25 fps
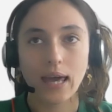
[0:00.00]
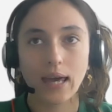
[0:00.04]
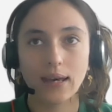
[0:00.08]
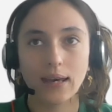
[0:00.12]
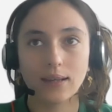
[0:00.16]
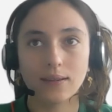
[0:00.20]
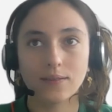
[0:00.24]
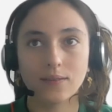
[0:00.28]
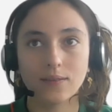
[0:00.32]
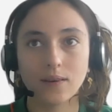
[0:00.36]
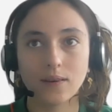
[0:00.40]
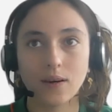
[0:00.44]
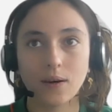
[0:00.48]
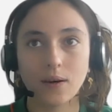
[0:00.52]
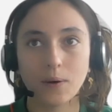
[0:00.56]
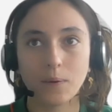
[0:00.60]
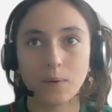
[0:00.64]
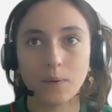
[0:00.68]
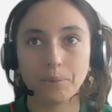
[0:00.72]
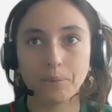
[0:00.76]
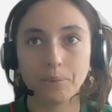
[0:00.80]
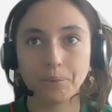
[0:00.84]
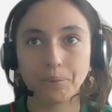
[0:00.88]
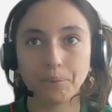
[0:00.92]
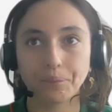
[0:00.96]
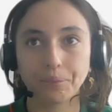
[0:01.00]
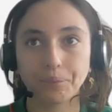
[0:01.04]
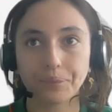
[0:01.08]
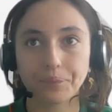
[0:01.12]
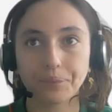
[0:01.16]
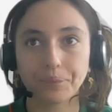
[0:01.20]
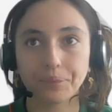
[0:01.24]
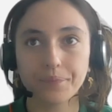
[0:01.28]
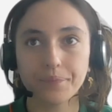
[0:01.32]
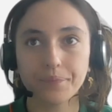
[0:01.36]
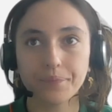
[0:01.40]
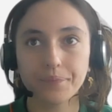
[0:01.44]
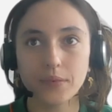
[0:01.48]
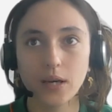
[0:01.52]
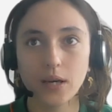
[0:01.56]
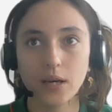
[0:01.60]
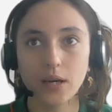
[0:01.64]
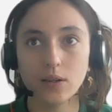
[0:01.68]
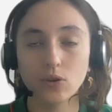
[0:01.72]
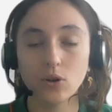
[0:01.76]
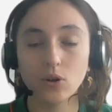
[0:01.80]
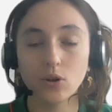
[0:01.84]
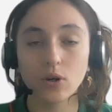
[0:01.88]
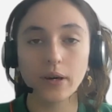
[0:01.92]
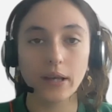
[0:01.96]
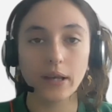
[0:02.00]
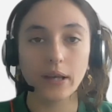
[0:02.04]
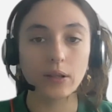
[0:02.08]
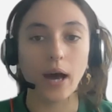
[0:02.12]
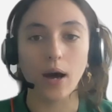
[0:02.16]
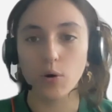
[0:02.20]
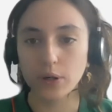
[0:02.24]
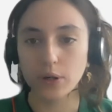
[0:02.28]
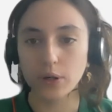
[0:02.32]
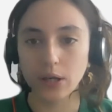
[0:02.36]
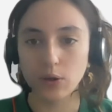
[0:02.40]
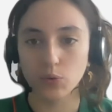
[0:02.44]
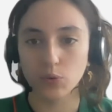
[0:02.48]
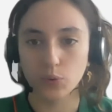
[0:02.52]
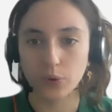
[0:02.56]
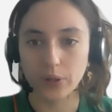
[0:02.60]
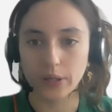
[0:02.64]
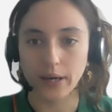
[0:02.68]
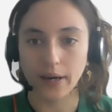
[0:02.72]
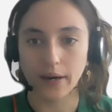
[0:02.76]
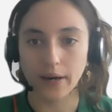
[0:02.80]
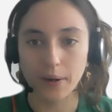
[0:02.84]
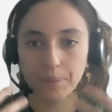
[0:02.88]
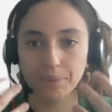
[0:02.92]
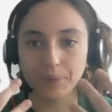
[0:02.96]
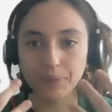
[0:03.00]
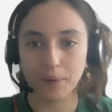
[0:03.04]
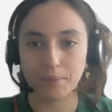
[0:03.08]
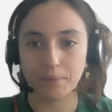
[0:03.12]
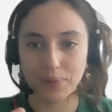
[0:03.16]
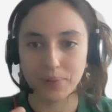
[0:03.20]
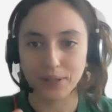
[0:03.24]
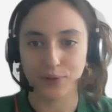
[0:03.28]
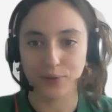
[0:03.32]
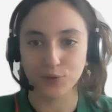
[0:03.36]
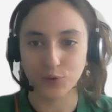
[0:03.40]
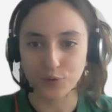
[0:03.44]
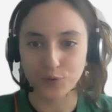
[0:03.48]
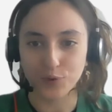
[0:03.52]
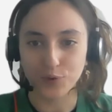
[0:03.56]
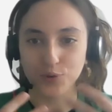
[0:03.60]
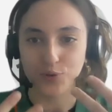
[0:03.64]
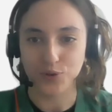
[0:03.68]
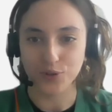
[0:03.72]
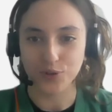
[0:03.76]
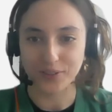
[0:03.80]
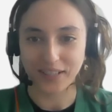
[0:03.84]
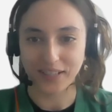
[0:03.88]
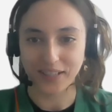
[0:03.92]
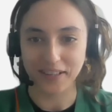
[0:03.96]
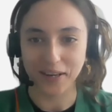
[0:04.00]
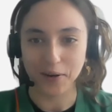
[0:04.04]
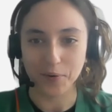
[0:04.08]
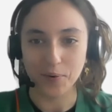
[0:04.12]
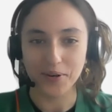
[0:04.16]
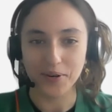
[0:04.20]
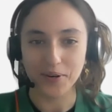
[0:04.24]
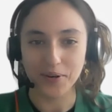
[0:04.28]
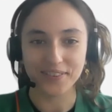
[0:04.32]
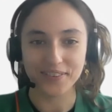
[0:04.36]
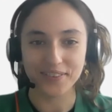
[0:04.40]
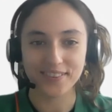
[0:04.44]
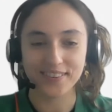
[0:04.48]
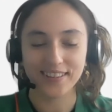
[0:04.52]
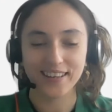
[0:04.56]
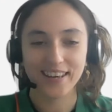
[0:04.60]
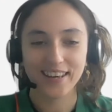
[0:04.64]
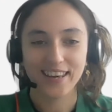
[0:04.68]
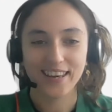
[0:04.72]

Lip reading: And how can we help them build the future that they want?